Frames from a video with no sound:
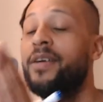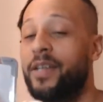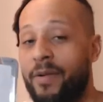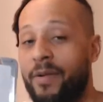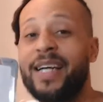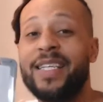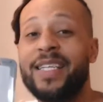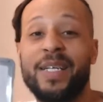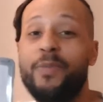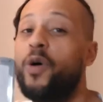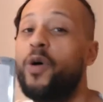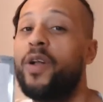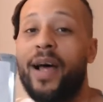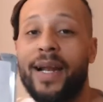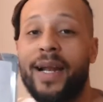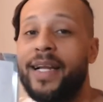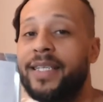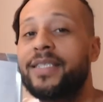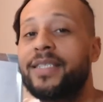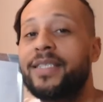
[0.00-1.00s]
you're actually more
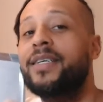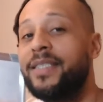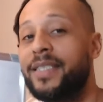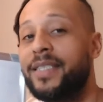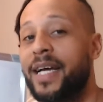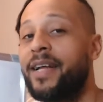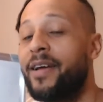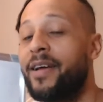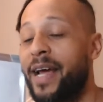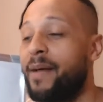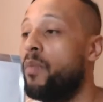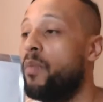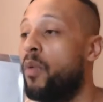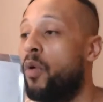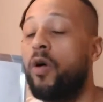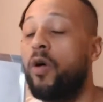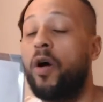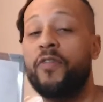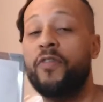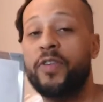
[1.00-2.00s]
likely to continue to get it
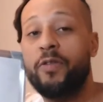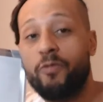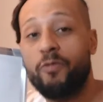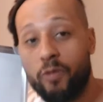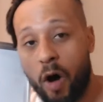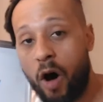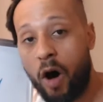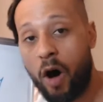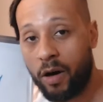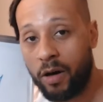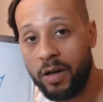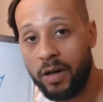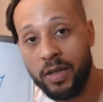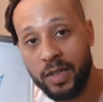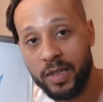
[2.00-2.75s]
more often wrong